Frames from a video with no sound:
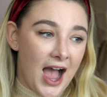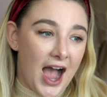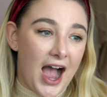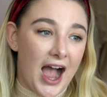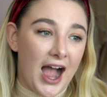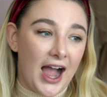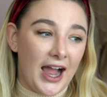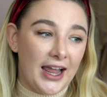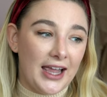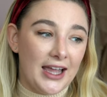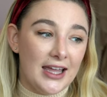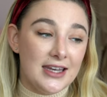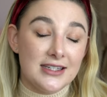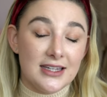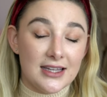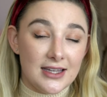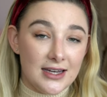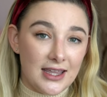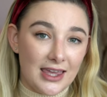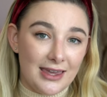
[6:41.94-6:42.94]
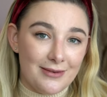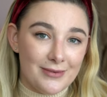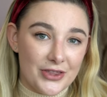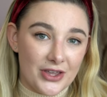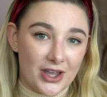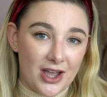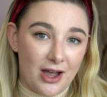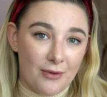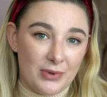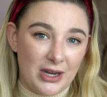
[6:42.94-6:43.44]
I did email
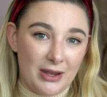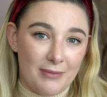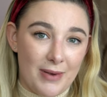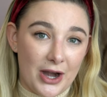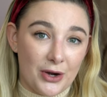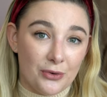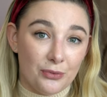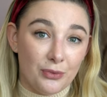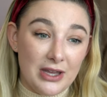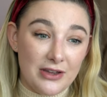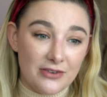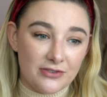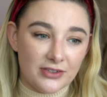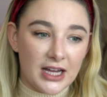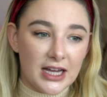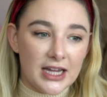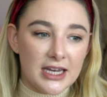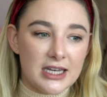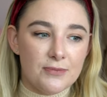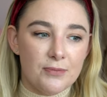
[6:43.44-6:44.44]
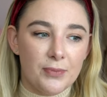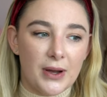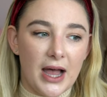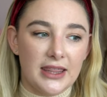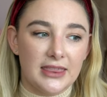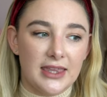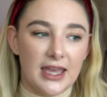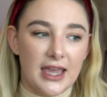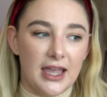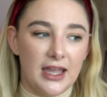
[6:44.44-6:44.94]
the company about a refund,
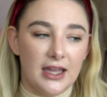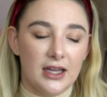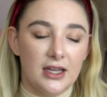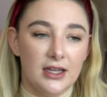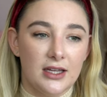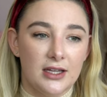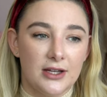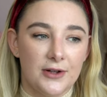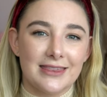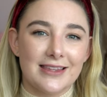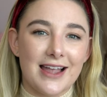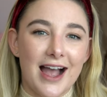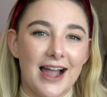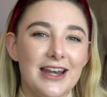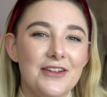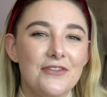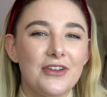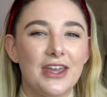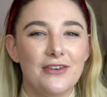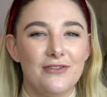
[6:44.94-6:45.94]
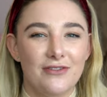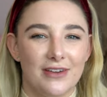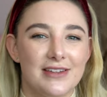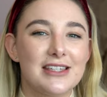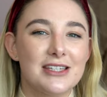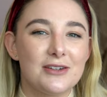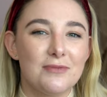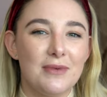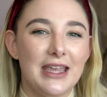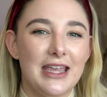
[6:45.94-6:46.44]
but they kind of
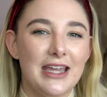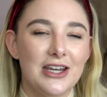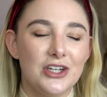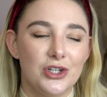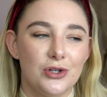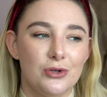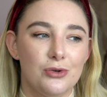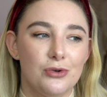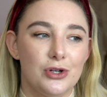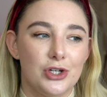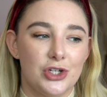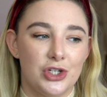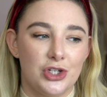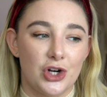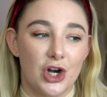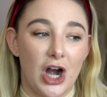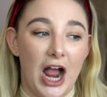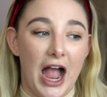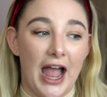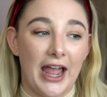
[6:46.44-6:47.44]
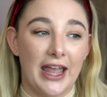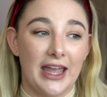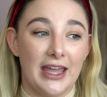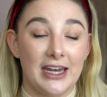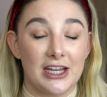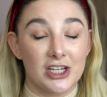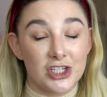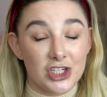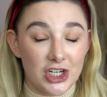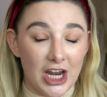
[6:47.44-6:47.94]
convinced me to try an
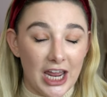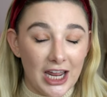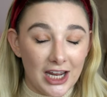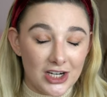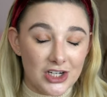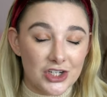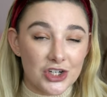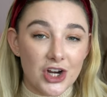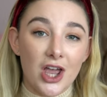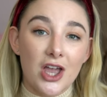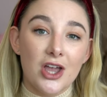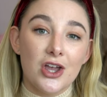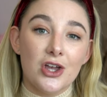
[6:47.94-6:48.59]
exchange.